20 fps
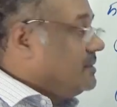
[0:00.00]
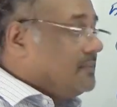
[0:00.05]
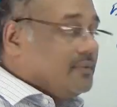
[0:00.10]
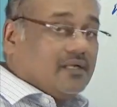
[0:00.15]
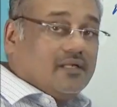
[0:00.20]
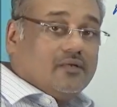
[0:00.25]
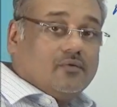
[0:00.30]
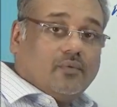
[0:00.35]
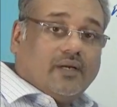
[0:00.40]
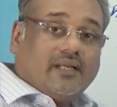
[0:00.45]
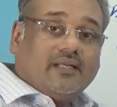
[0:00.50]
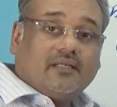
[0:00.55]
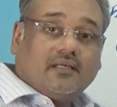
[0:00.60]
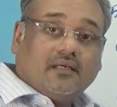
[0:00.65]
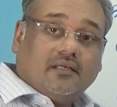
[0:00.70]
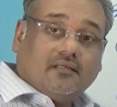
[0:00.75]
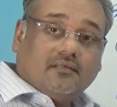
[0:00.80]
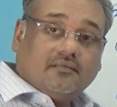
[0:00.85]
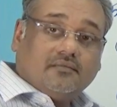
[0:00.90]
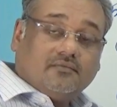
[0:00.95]
the typical white
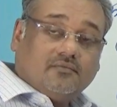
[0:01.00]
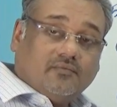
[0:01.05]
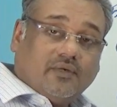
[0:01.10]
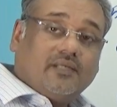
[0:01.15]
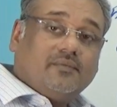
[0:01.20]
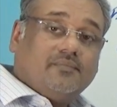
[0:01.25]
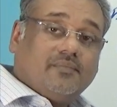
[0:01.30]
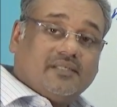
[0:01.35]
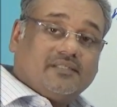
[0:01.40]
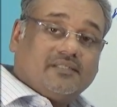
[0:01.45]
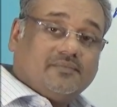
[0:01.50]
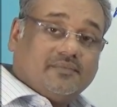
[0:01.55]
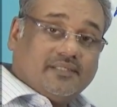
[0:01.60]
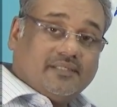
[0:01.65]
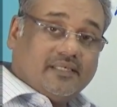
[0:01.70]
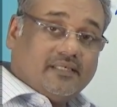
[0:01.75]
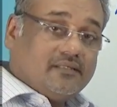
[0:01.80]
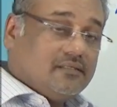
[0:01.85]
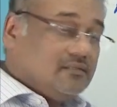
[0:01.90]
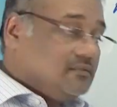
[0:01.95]
color, white
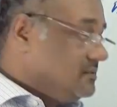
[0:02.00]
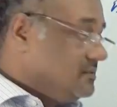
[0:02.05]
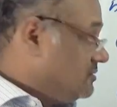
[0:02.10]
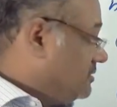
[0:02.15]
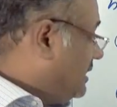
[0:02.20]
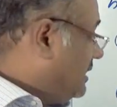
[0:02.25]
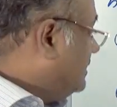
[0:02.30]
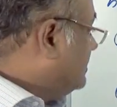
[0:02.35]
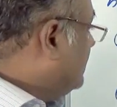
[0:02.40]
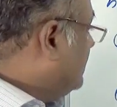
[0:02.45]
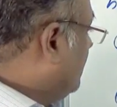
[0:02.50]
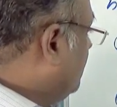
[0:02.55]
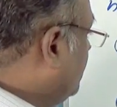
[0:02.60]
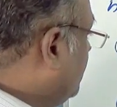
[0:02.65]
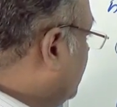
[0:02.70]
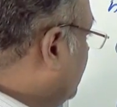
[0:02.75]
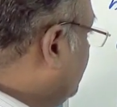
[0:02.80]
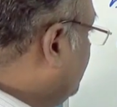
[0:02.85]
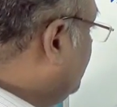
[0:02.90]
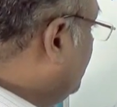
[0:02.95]
precipitate. So that's how
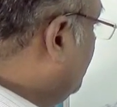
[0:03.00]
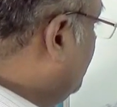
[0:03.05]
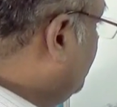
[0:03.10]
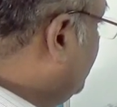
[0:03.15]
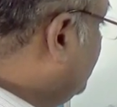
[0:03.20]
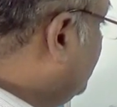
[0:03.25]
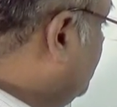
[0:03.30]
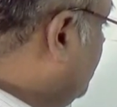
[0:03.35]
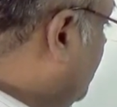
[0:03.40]
you confirm